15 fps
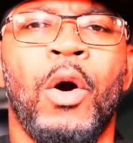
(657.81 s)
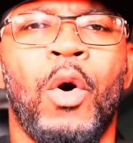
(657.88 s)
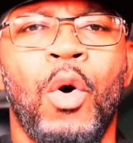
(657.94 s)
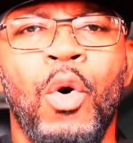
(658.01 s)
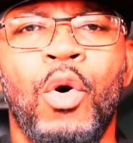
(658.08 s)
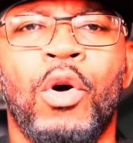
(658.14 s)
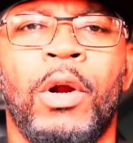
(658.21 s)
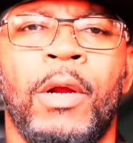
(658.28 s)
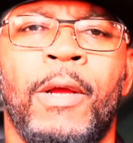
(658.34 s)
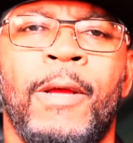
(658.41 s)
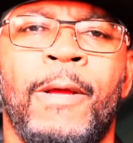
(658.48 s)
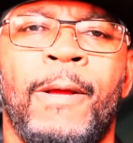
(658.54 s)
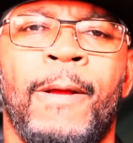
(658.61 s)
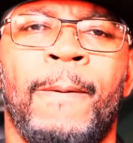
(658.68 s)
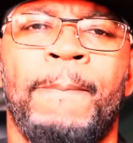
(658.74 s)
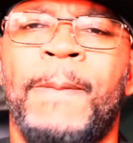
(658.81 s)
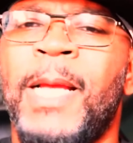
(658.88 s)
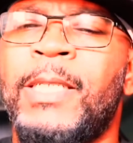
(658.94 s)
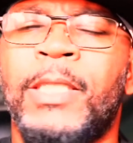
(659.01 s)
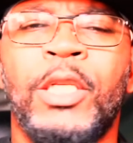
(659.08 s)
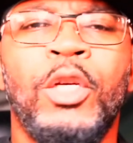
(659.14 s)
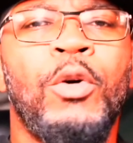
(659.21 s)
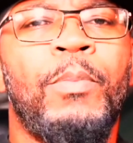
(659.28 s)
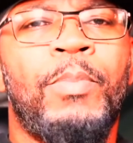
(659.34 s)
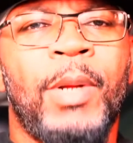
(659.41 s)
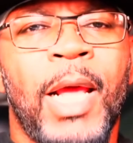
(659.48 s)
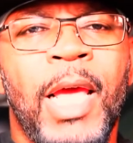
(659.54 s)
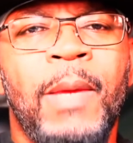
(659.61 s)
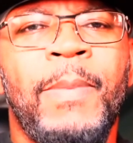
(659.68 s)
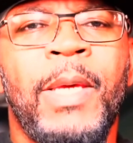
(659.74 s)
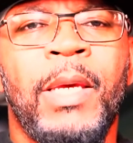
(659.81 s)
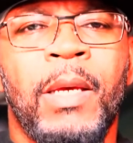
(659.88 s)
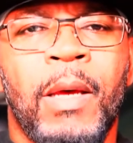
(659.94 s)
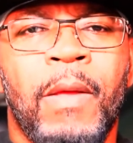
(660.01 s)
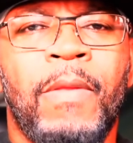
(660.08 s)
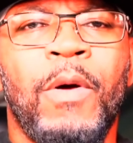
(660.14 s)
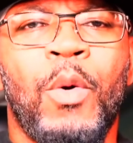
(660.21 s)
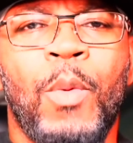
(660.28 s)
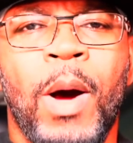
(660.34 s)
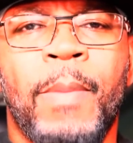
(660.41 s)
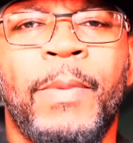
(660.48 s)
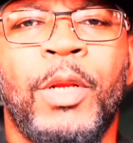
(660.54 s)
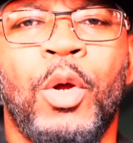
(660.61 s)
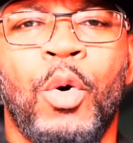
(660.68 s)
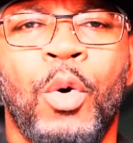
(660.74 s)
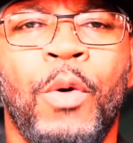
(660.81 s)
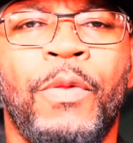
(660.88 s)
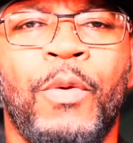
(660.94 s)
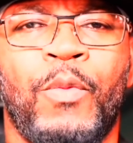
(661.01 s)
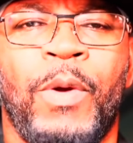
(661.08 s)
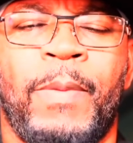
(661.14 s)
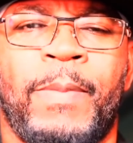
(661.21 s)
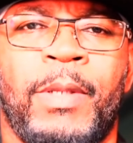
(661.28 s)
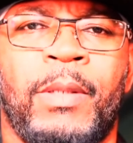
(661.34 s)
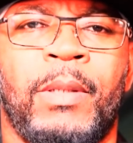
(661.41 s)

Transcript: or they still blaming the woman or the women.